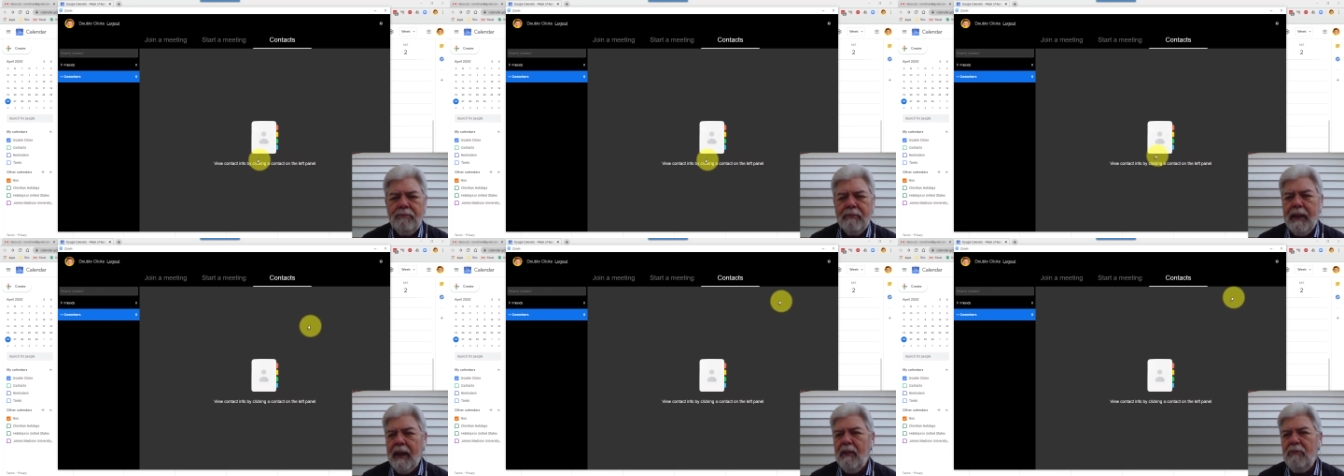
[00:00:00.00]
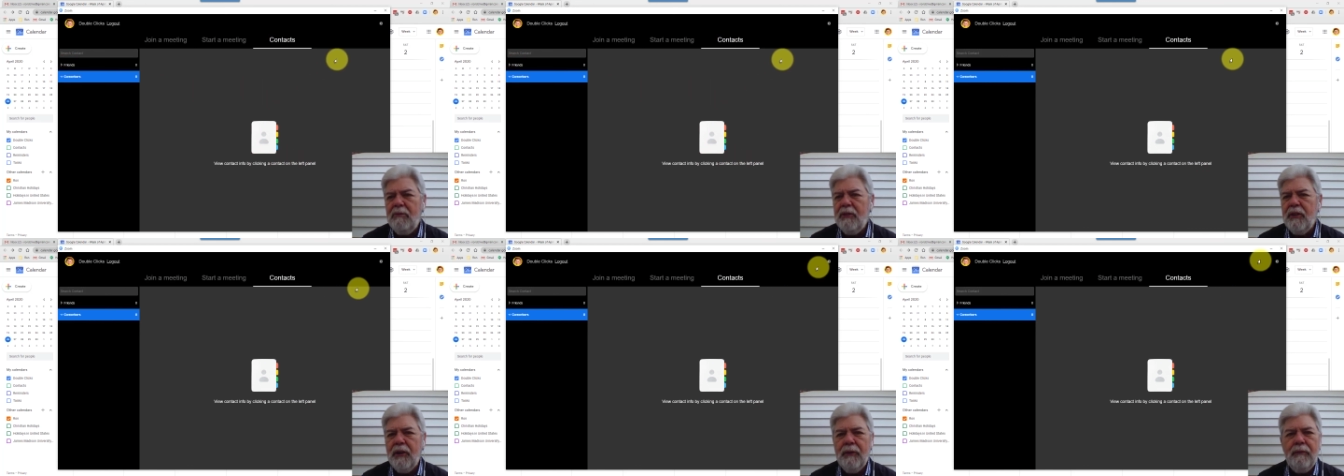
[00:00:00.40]
yet.
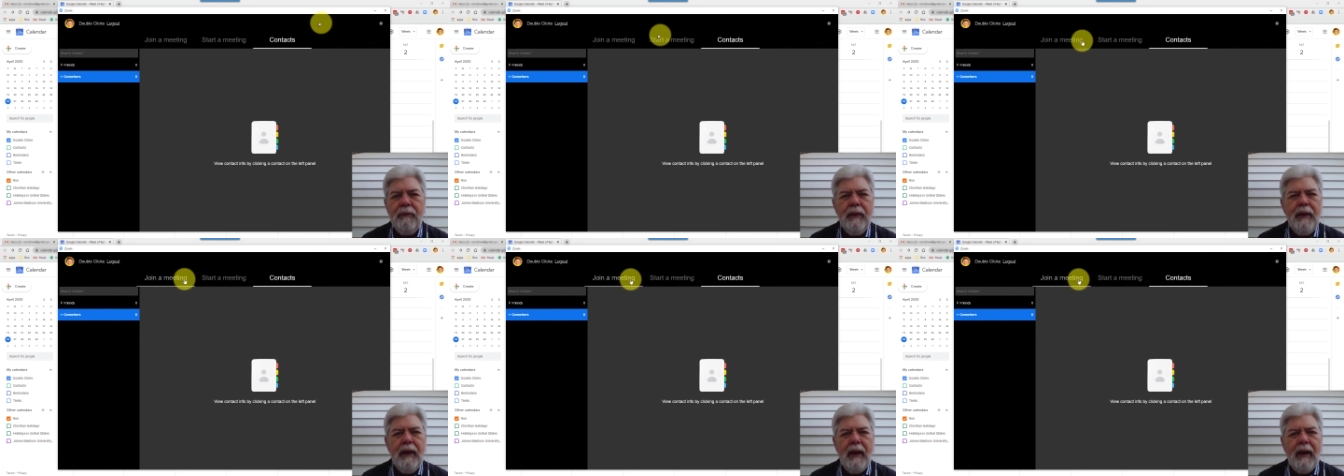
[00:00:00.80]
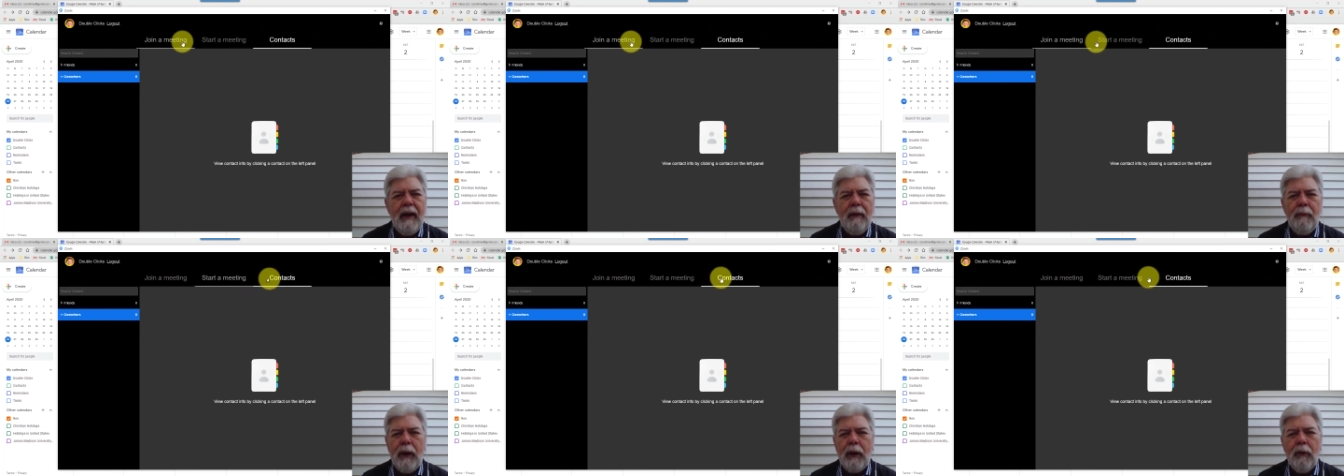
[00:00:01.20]
So
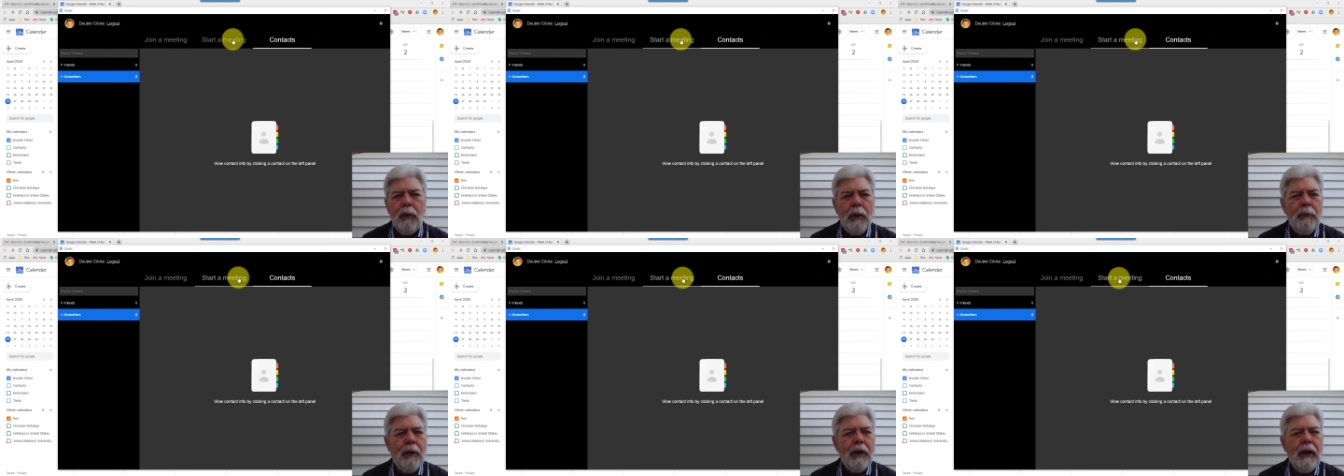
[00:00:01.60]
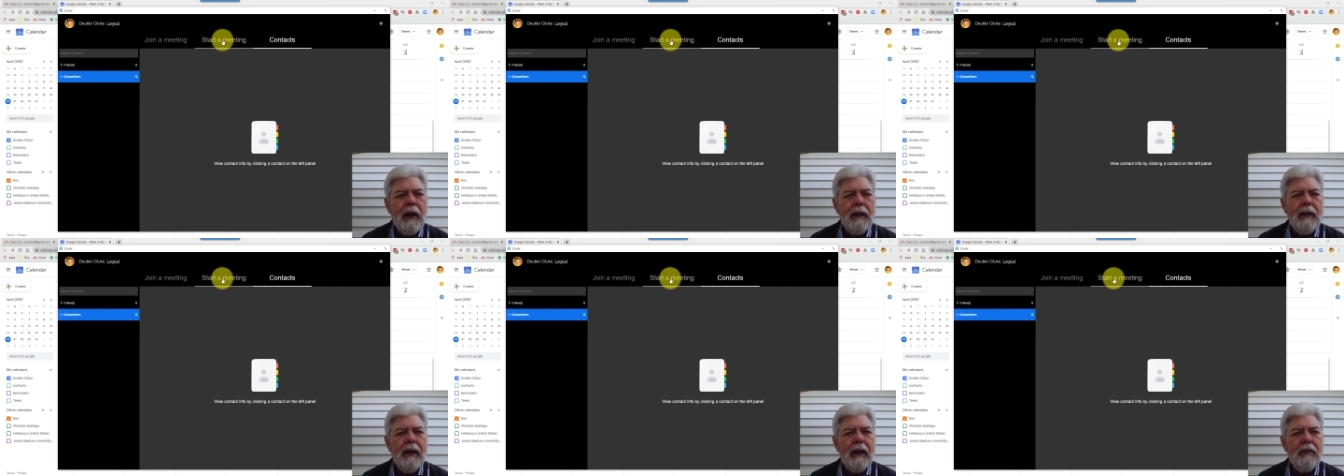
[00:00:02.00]
I'm not going to worry about
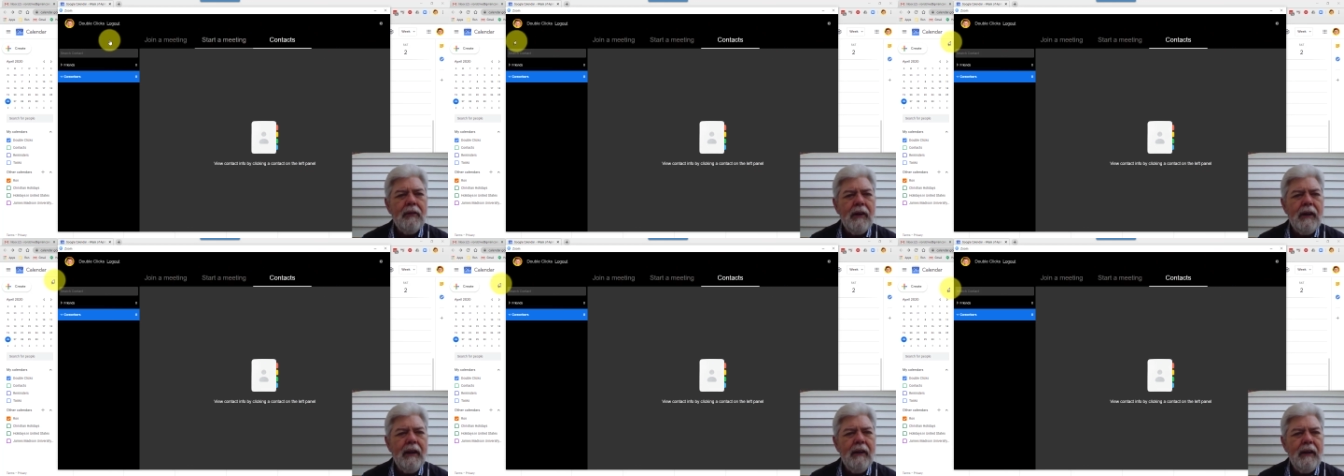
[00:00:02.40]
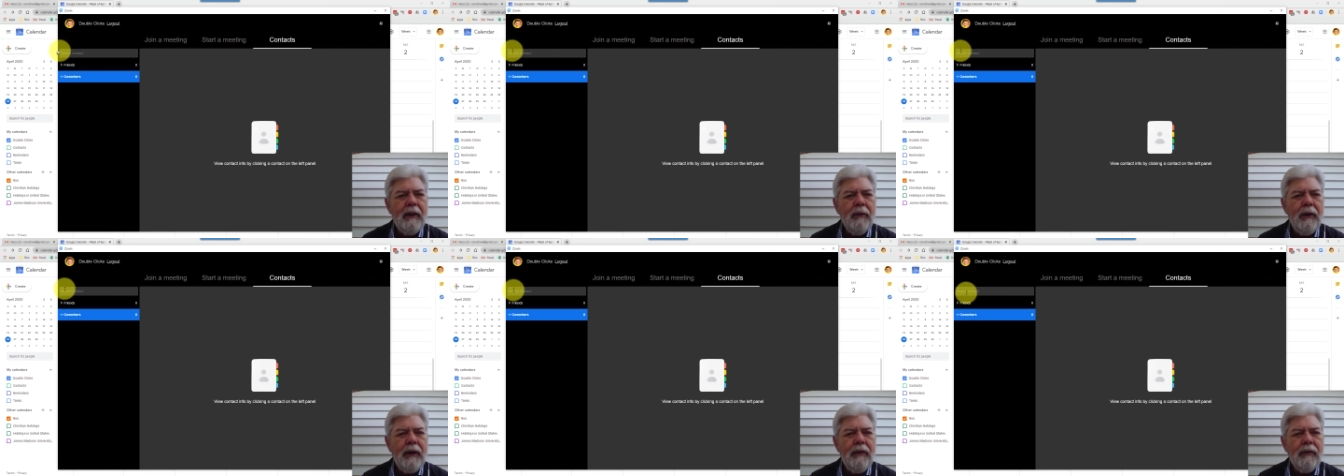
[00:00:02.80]
contacts right now
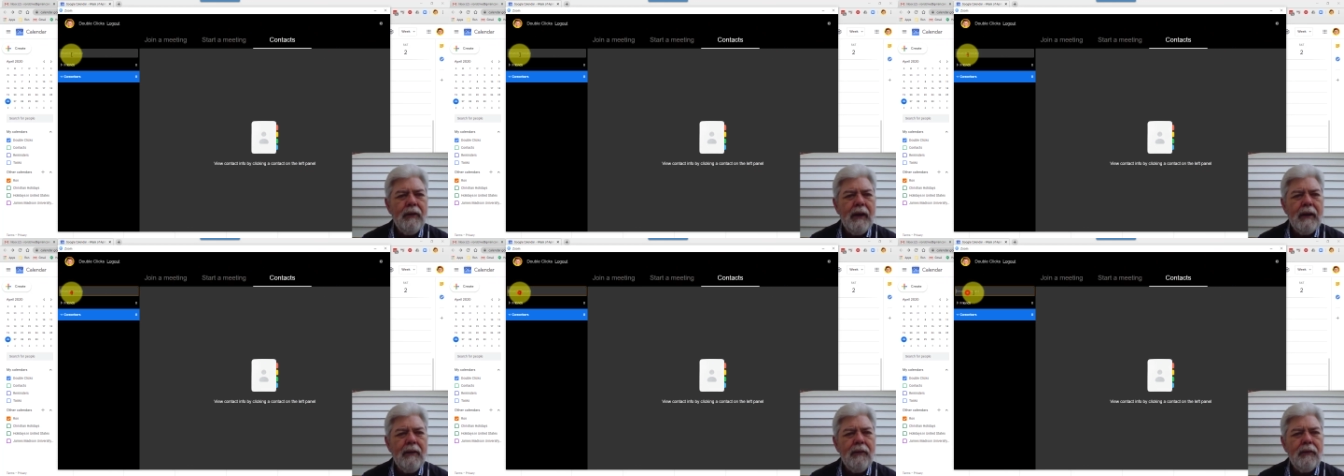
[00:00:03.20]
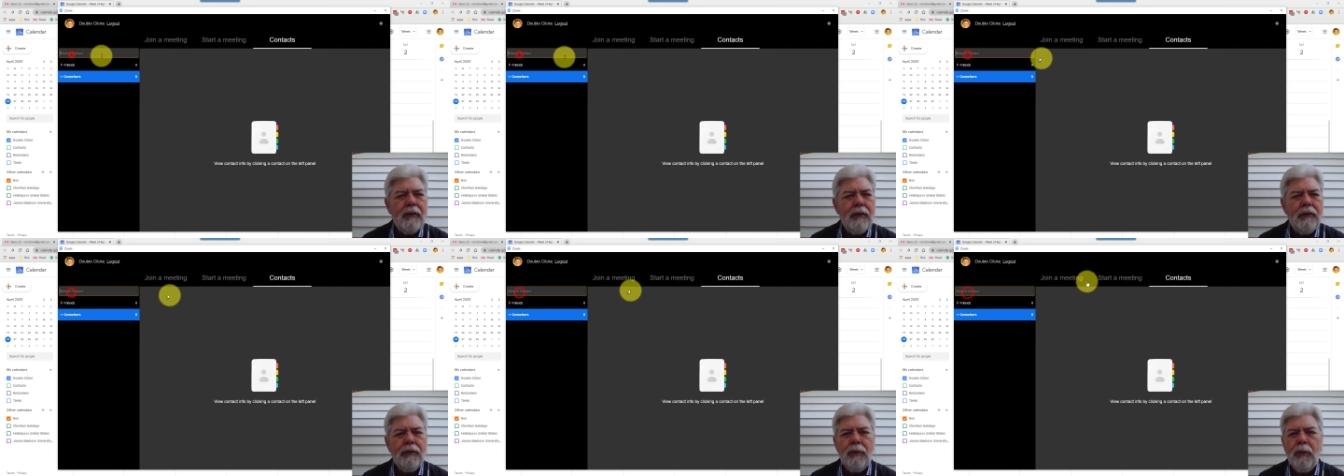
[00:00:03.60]
anyway, so I can
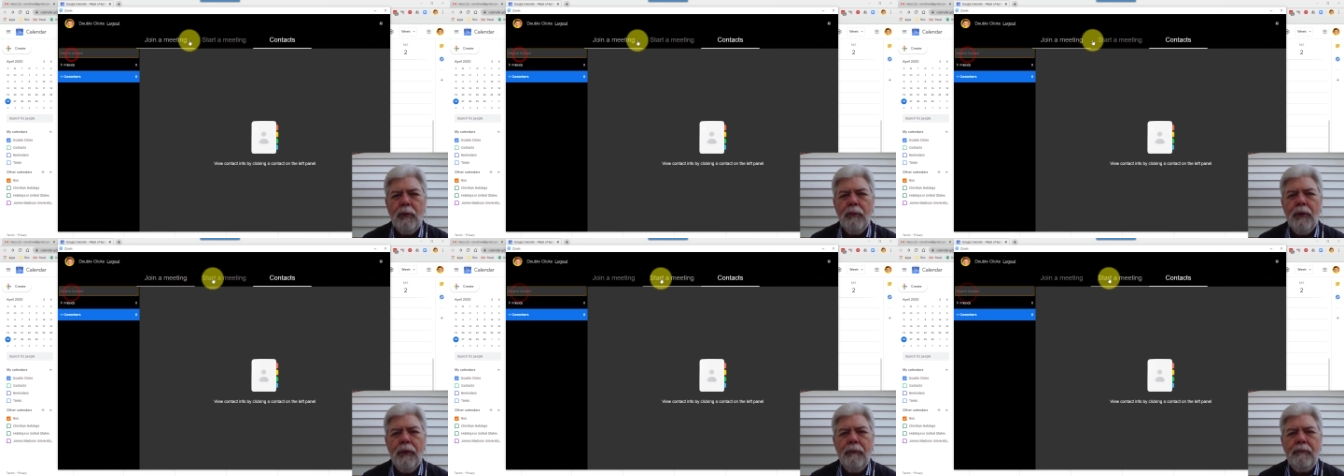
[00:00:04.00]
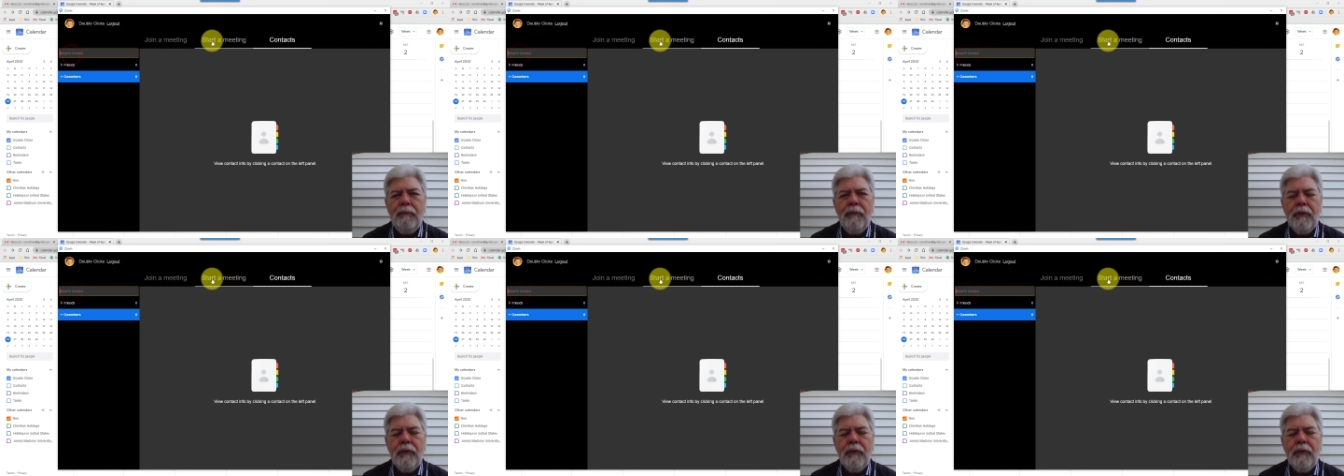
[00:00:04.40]
search for them though.